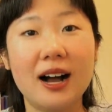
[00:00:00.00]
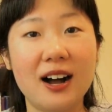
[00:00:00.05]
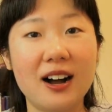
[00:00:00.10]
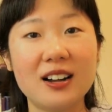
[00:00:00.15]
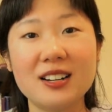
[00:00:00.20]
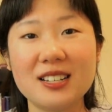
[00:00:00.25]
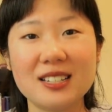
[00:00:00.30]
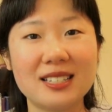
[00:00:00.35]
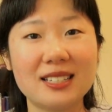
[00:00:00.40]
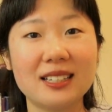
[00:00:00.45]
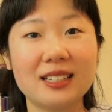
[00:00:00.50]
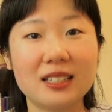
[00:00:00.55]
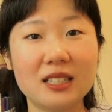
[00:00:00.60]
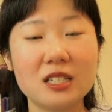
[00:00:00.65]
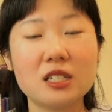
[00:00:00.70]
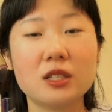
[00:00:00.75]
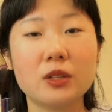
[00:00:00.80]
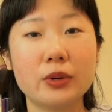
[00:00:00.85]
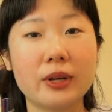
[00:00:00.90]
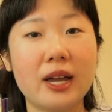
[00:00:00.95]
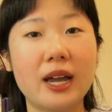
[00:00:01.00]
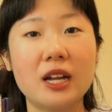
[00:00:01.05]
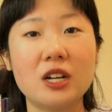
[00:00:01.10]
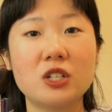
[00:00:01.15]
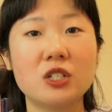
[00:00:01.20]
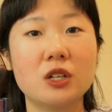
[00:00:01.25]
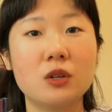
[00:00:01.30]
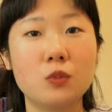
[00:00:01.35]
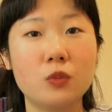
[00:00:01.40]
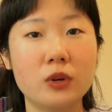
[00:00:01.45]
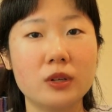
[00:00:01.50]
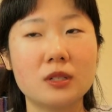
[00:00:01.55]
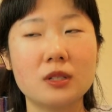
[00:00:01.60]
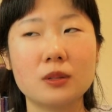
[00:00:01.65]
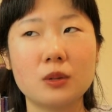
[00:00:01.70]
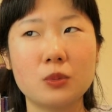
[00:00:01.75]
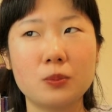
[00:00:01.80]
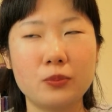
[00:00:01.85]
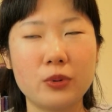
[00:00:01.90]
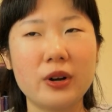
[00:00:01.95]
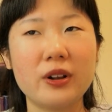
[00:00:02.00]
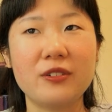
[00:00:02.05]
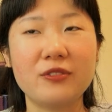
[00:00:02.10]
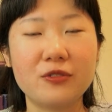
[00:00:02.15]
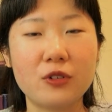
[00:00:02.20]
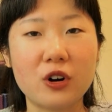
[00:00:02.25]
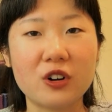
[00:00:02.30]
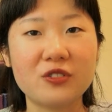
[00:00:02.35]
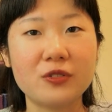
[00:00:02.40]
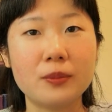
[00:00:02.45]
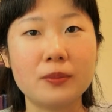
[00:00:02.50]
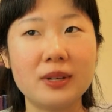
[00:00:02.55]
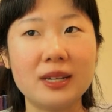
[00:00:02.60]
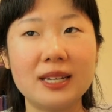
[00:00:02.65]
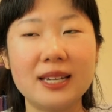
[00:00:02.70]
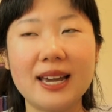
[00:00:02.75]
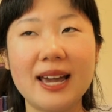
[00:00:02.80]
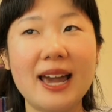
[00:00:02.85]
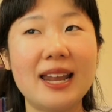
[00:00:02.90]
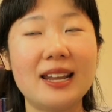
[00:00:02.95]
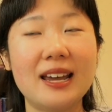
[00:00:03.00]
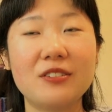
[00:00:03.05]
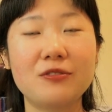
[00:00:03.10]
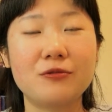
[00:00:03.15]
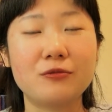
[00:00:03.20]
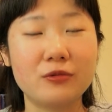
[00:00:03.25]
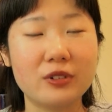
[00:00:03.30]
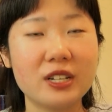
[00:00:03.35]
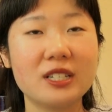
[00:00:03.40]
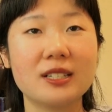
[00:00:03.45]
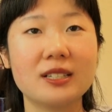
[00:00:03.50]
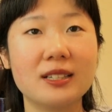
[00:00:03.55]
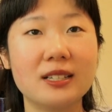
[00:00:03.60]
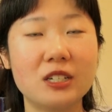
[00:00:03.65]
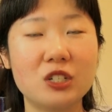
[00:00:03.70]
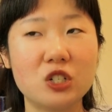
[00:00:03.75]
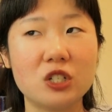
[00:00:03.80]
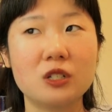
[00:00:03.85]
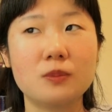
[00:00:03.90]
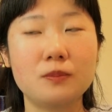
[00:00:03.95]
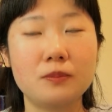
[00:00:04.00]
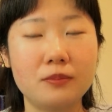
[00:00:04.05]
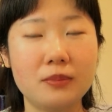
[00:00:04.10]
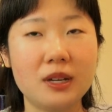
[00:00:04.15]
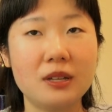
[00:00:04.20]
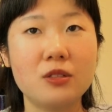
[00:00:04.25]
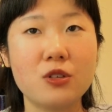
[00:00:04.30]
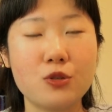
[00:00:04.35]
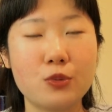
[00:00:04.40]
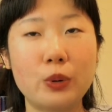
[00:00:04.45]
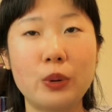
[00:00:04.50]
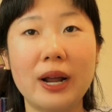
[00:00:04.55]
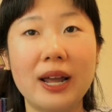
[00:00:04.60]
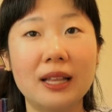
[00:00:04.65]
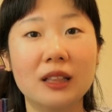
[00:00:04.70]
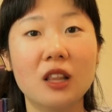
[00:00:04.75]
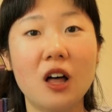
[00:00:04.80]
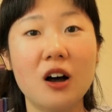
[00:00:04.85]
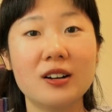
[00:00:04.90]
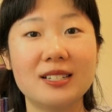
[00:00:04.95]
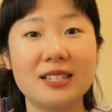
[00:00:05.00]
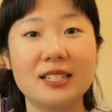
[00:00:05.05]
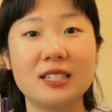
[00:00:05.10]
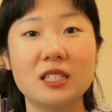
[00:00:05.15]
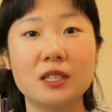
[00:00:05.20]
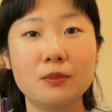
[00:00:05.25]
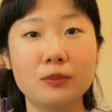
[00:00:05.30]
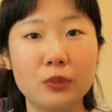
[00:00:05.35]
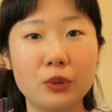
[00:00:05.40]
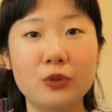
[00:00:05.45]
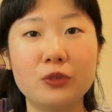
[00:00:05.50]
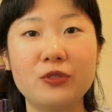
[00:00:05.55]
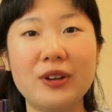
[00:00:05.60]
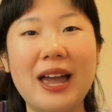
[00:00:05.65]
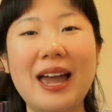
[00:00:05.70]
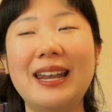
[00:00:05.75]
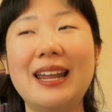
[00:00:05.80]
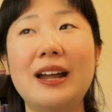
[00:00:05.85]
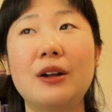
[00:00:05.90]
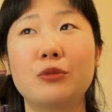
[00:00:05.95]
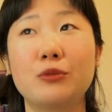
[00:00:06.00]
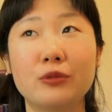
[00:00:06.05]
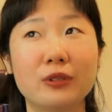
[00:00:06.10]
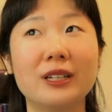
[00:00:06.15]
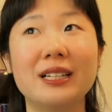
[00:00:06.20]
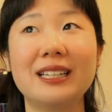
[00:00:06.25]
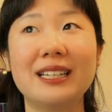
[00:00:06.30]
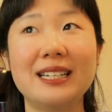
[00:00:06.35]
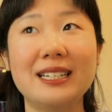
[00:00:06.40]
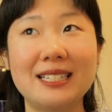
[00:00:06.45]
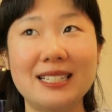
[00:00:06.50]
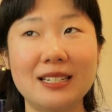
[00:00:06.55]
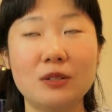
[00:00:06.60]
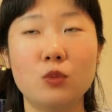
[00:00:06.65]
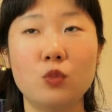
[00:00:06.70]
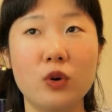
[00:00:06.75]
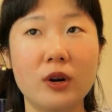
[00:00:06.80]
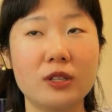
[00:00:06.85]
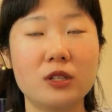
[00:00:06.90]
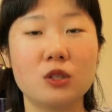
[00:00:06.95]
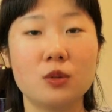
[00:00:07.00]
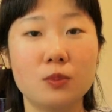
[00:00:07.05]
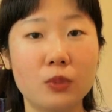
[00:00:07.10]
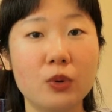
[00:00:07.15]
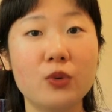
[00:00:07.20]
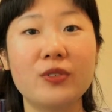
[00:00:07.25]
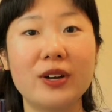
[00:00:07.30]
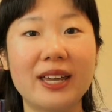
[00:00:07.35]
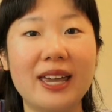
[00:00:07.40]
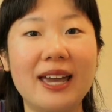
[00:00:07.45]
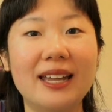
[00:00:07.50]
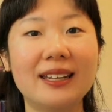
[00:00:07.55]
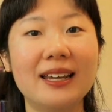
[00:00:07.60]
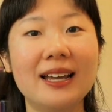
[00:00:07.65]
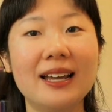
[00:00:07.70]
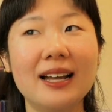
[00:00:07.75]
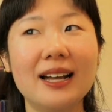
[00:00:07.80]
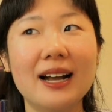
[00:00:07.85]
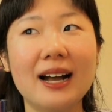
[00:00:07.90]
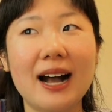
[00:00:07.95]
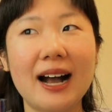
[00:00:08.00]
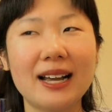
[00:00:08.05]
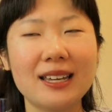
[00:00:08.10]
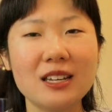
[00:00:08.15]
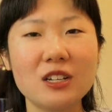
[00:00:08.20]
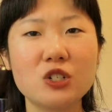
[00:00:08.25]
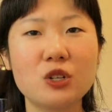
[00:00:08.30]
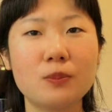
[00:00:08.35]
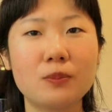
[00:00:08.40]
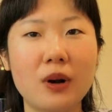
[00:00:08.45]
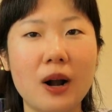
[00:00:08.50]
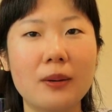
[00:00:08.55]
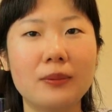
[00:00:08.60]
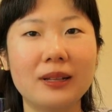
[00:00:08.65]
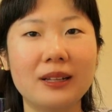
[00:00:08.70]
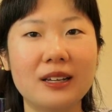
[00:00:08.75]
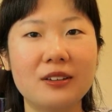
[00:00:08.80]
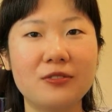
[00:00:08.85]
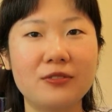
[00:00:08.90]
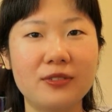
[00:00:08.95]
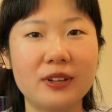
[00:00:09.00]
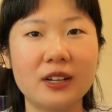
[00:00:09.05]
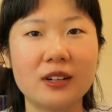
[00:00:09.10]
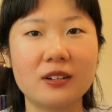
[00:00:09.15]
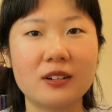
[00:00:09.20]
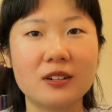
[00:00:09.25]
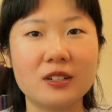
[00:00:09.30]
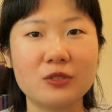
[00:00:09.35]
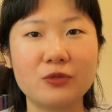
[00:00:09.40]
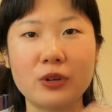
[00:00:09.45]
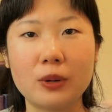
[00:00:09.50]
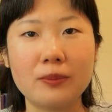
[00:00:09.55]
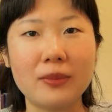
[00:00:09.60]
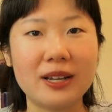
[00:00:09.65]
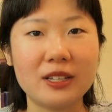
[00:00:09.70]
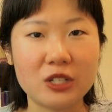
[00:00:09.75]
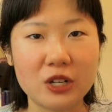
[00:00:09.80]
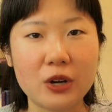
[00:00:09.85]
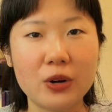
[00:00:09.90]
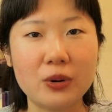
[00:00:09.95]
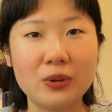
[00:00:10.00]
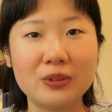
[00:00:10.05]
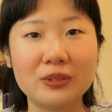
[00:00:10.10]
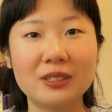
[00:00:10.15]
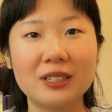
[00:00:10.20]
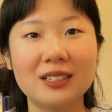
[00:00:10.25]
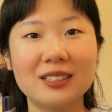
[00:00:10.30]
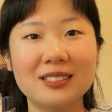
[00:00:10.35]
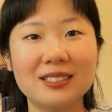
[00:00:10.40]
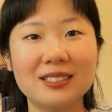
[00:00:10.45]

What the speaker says: Honestly, this location was pretty far from me, and I've recently just been through a long distance move, and I really didn't want to move again. I guess she probably figured from my tone.